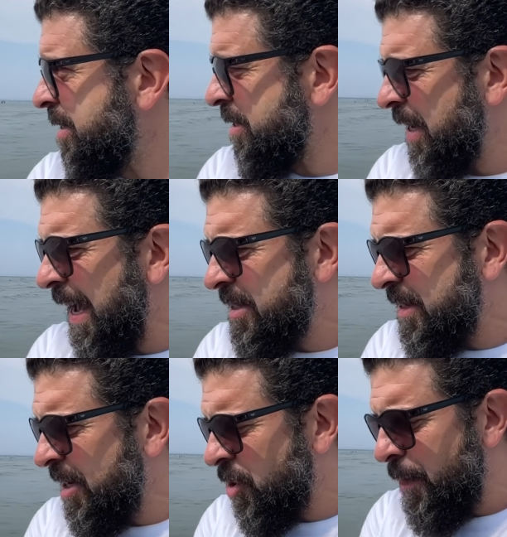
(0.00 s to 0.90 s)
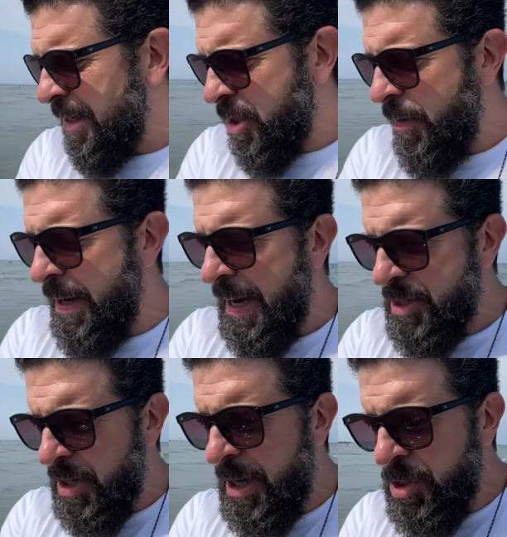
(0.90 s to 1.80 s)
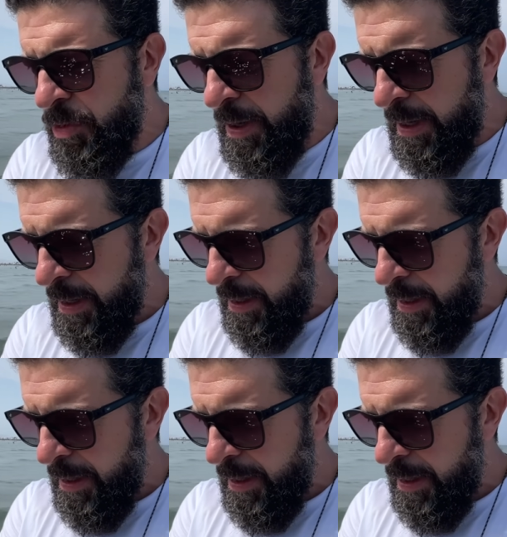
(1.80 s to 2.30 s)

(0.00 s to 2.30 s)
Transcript: a gas station masquerading as a country.